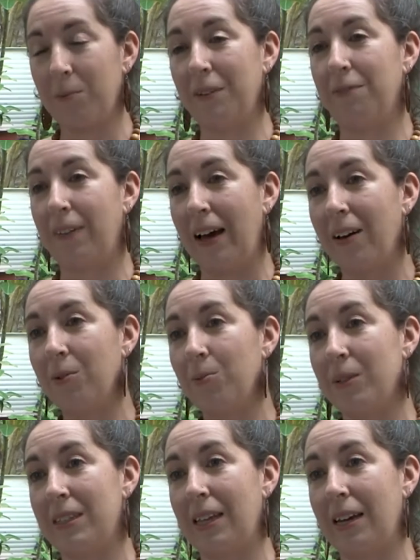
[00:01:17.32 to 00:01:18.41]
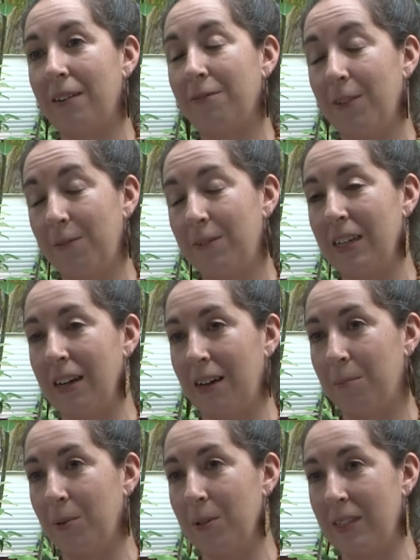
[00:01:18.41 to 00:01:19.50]
we found was that
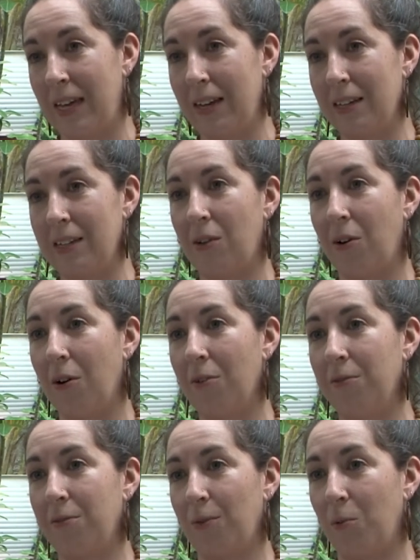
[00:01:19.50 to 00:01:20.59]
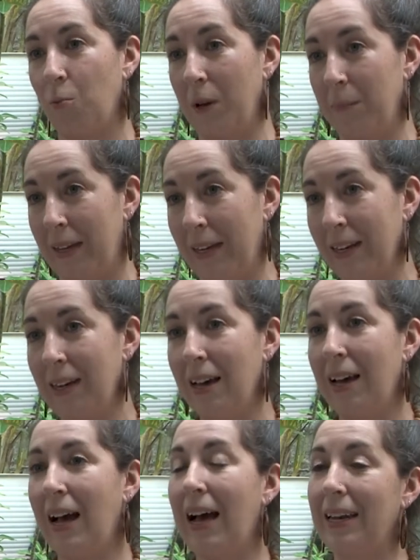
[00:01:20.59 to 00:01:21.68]
59% of women
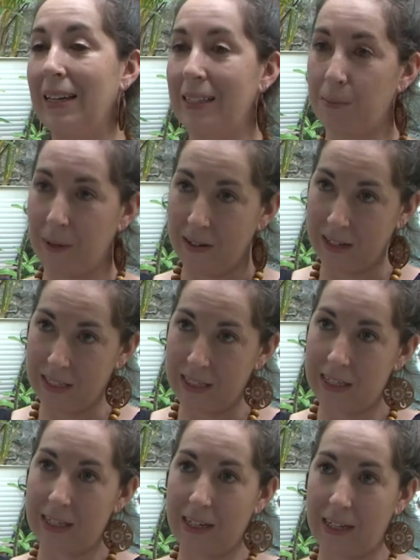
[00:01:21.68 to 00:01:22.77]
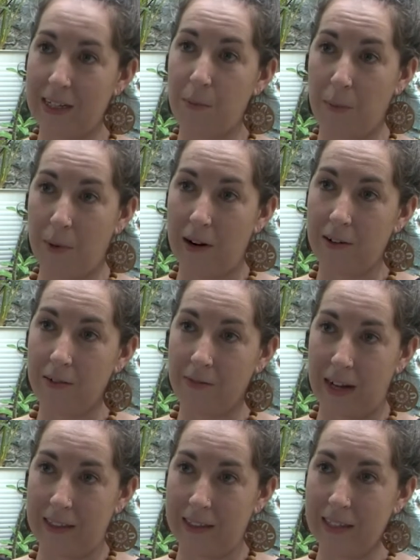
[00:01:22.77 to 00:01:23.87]
had experienced intimate partner
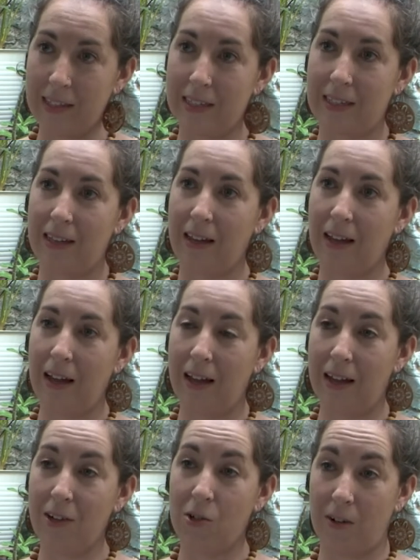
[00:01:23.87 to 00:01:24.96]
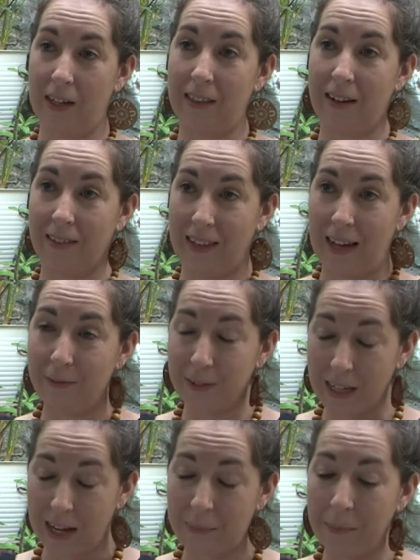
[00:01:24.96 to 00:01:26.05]
violence uh, during their
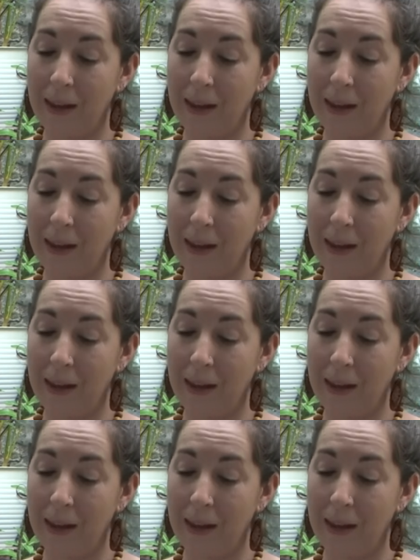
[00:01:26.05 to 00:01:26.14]
lifetime.